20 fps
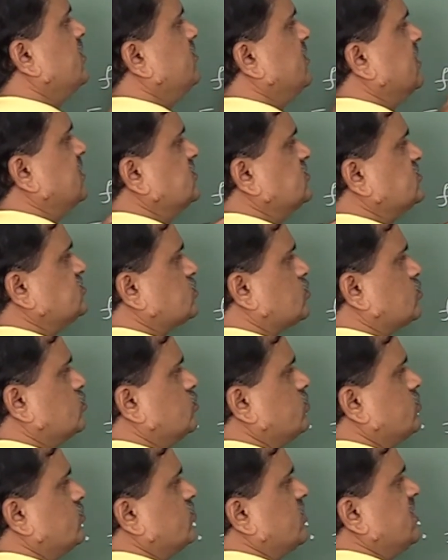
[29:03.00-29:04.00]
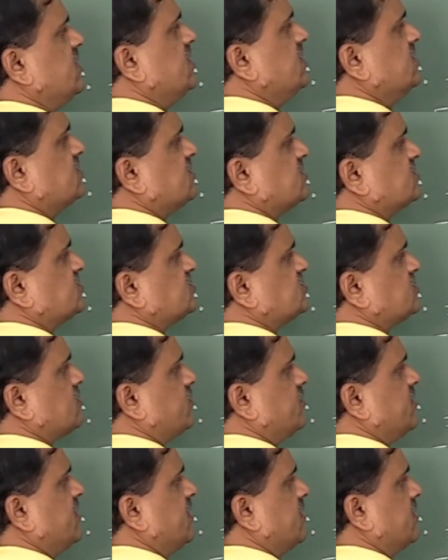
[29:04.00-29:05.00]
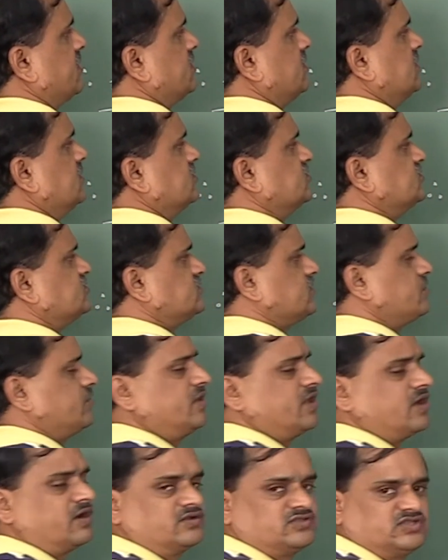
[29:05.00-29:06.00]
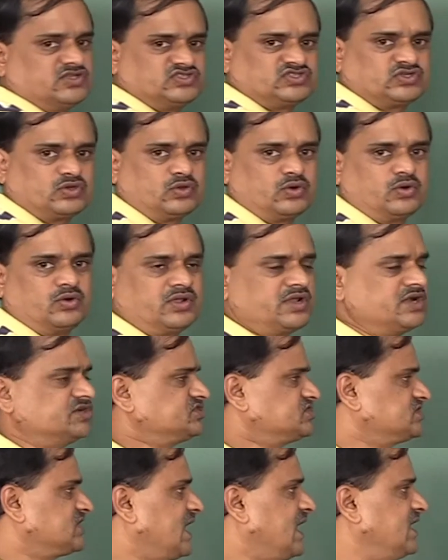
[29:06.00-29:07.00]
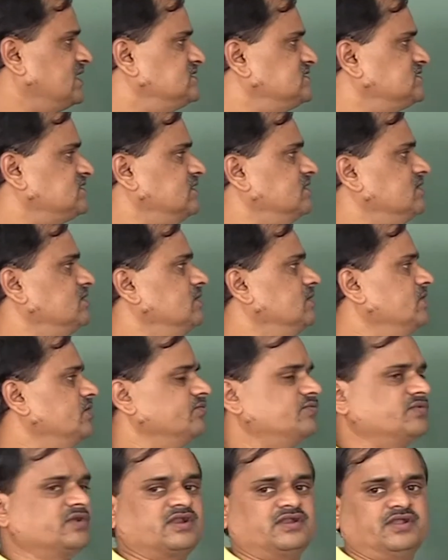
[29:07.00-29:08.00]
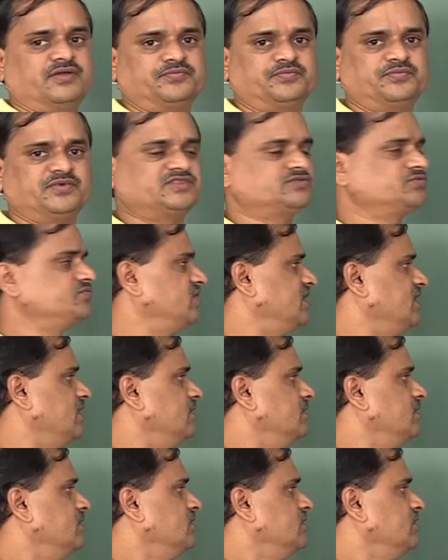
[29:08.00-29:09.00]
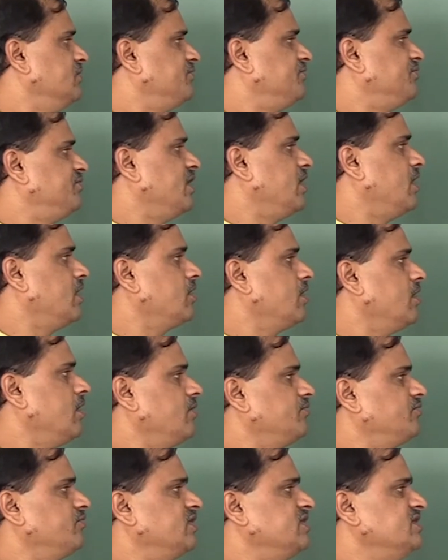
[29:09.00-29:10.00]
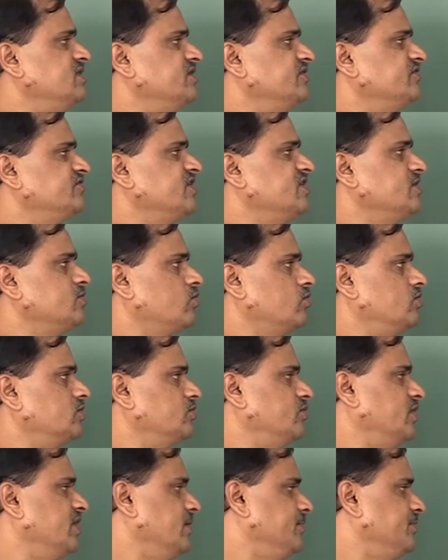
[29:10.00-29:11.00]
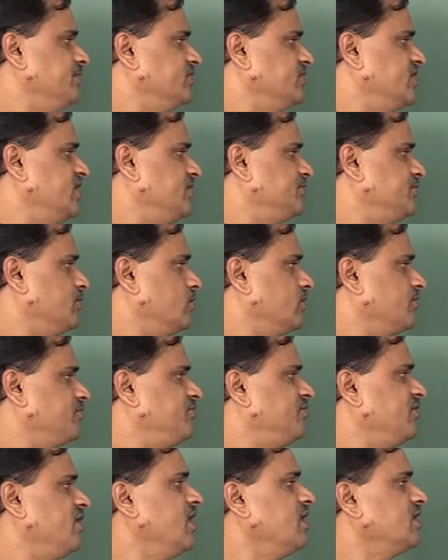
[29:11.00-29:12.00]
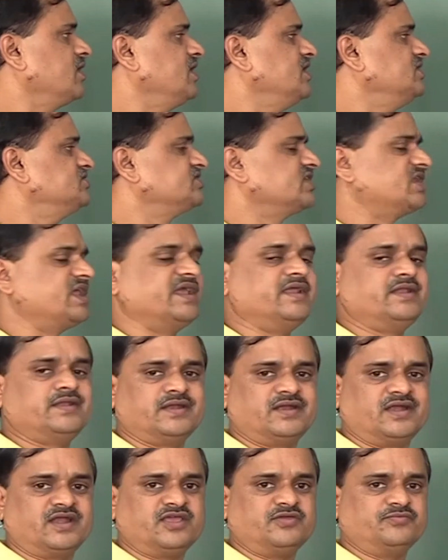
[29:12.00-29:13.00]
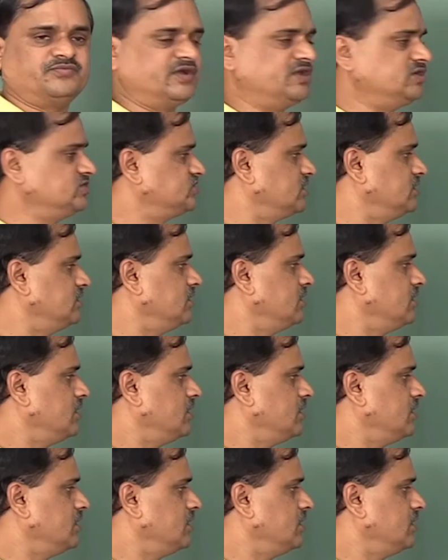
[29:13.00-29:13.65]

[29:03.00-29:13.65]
means root y the square. Square and the square root gets cancelled. We are left with y. Fog of y is equal to y. Therefore, fog is an identity function